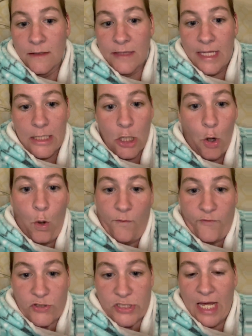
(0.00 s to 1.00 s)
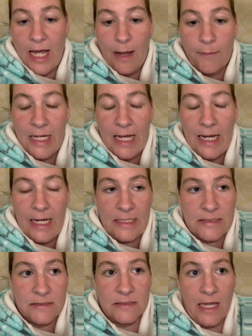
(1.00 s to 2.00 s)
they go over
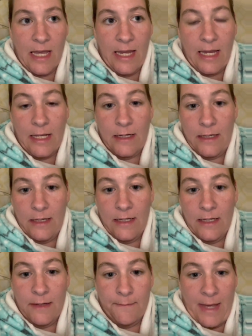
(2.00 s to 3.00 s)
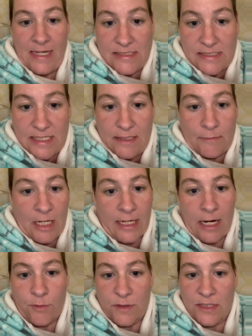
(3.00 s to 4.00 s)
timelines, and it may seem like
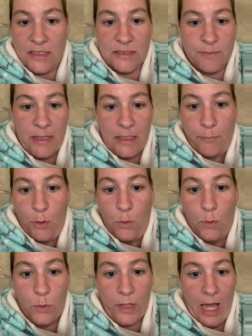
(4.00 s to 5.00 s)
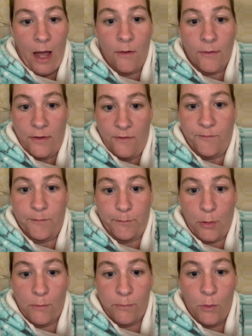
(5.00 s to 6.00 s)
everything's being pulled out of
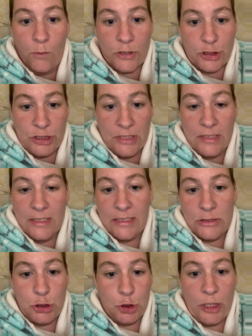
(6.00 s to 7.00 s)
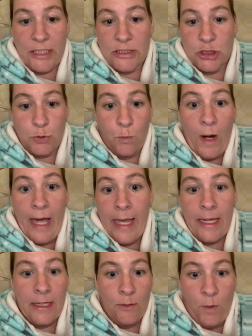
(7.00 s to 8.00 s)
proportion and stretched
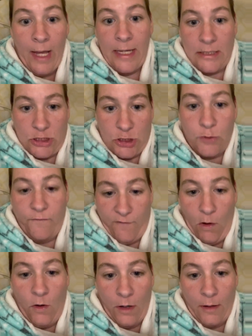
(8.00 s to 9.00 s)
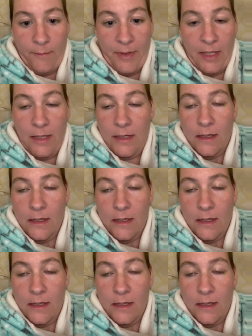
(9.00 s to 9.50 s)
way too far, but